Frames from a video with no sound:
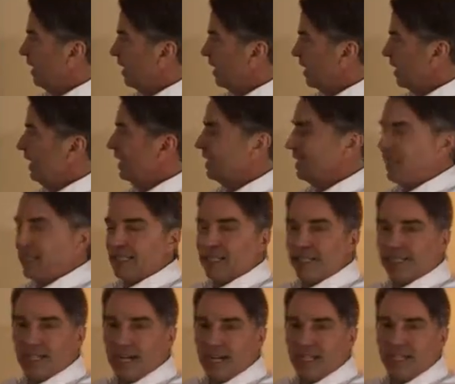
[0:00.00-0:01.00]
at least in
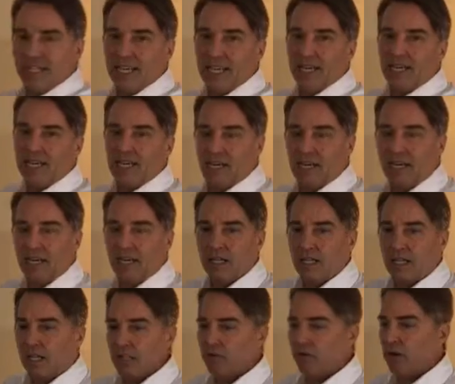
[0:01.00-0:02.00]
this high-tech
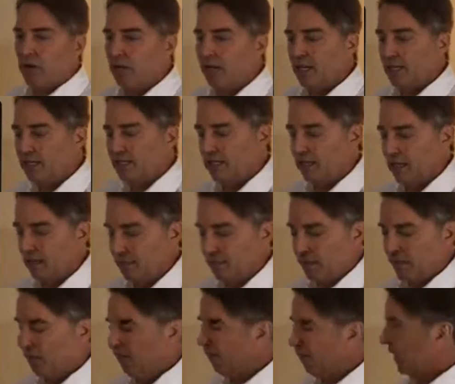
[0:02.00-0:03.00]
electronics
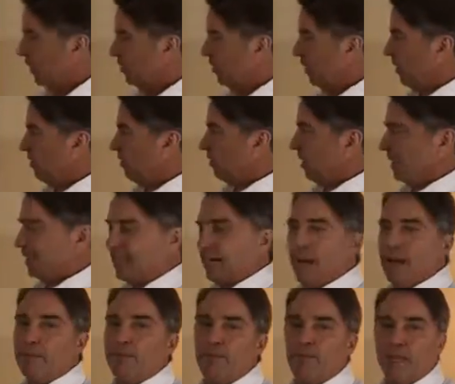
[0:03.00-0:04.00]
manufacturing for the
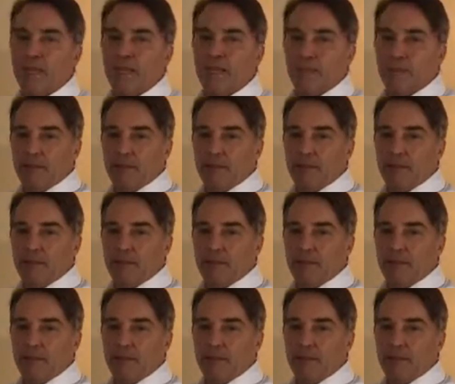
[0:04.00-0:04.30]
type of